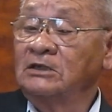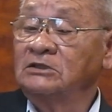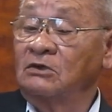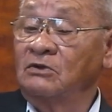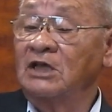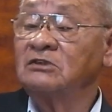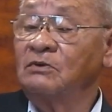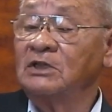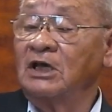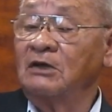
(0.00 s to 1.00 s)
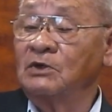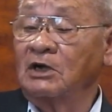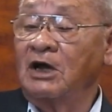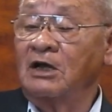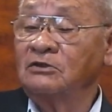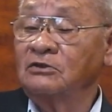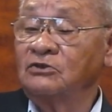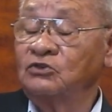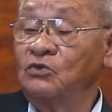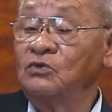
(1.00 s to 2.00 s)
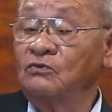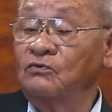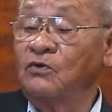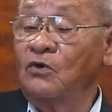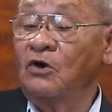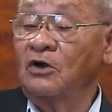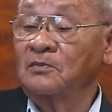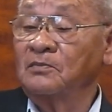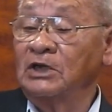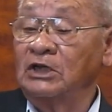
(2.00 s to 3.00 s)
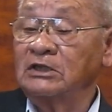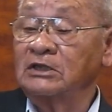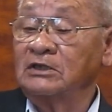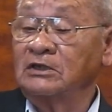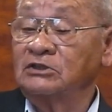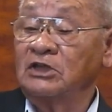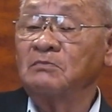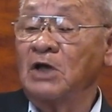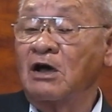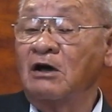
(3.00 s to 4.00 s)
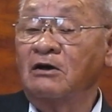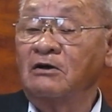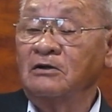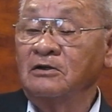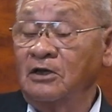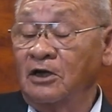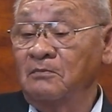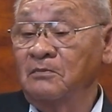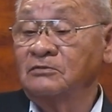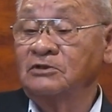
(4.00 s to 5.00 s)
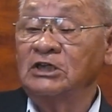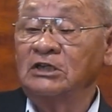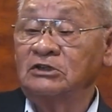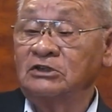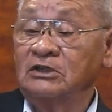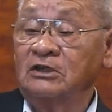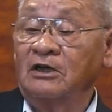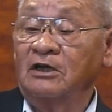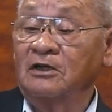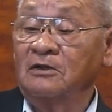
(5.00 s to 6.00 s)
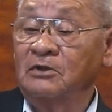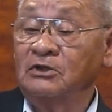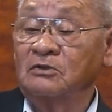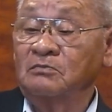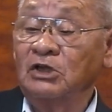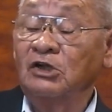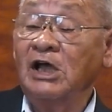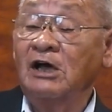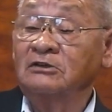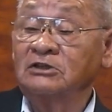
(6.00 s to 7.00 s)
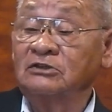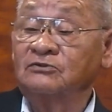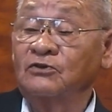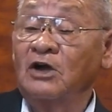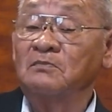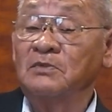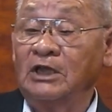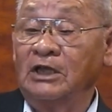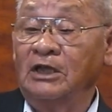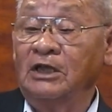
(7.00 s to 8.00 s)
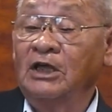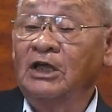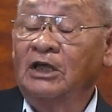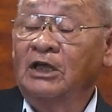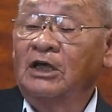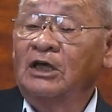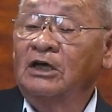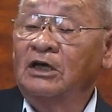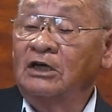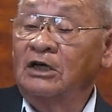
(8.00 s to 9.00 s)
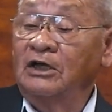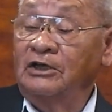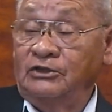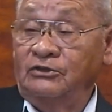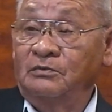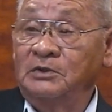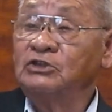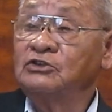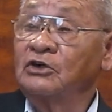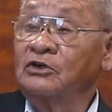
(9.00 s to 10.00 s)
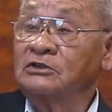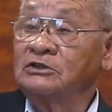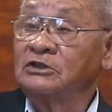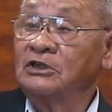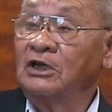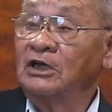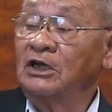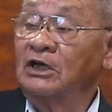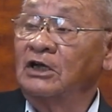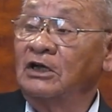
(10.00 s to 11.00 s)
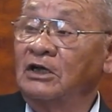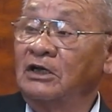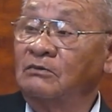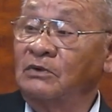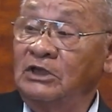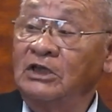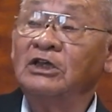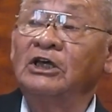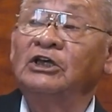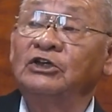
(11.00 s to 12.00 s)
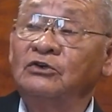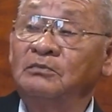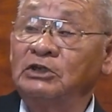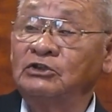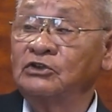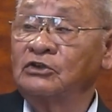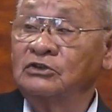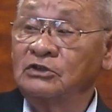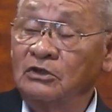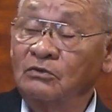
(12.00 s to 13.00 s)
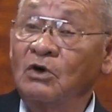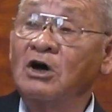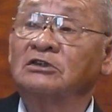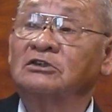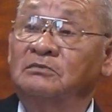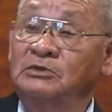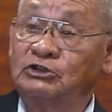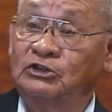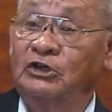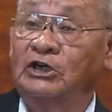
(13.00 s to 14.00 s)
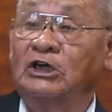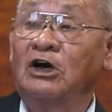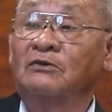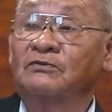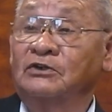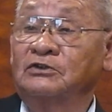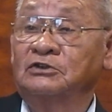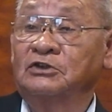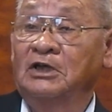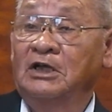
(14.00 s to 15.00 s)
So that's what they were kind of shooting for, but somehow, um, since uh, Bishop Milhouse is from the uh, EUB church, uh, within the EUB church, there was a missionary conference,